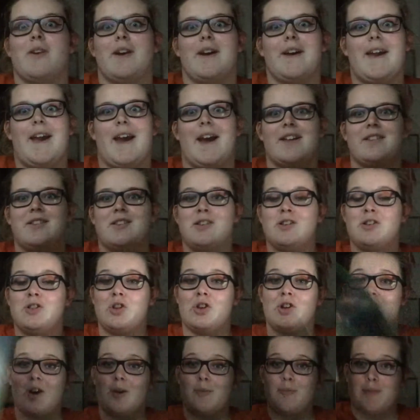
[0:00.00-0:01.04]
I had to
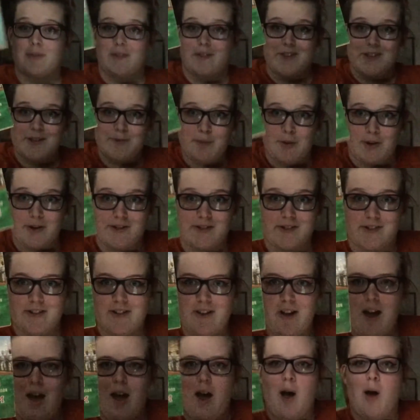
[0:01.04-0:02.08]
look up this
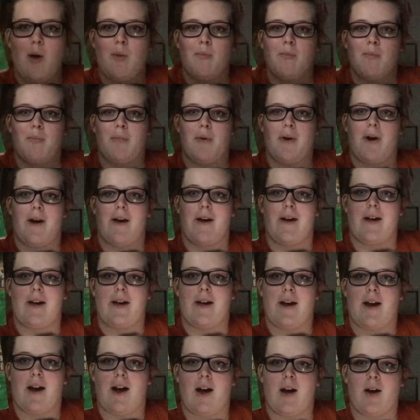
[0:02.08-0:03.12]
person,
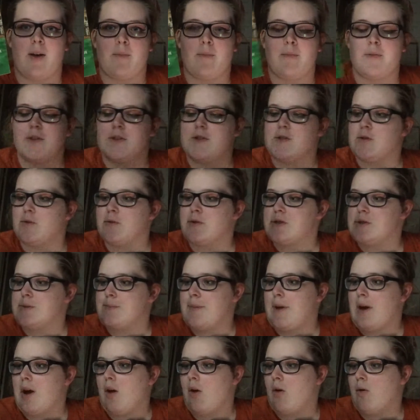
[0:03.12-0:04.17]
but so it's
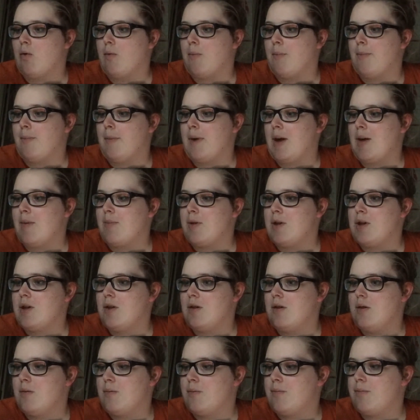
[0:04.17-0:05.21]
about
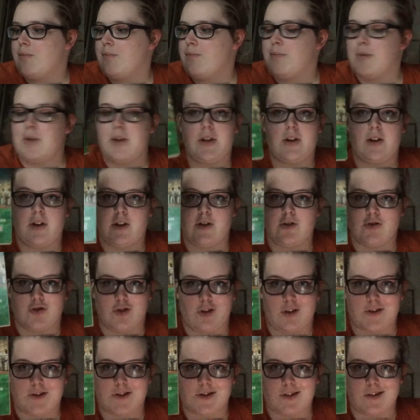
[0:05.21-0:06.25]
Mammy Peanut
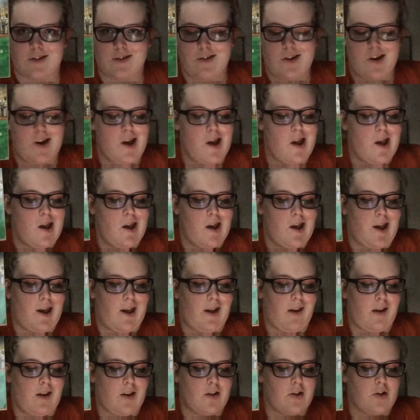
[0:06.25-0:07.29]
Johnson,
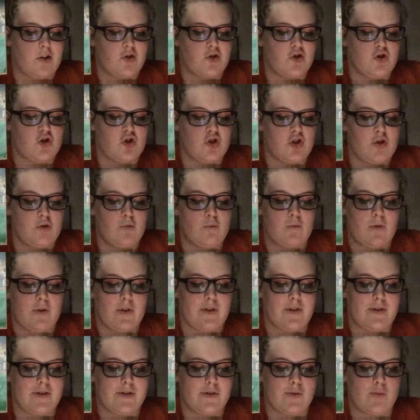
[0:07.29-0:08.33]
and she
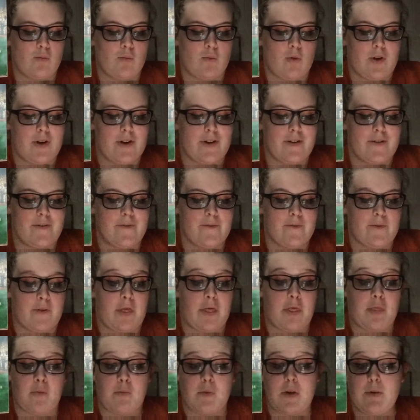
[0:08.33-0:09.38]
was one of
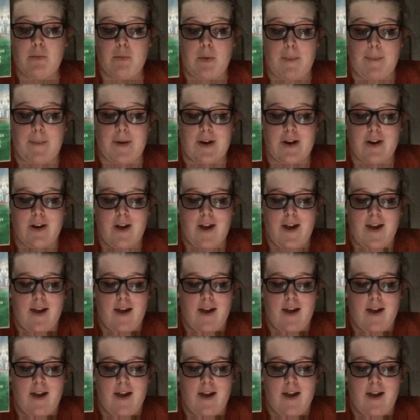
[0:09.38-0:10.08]
3 women,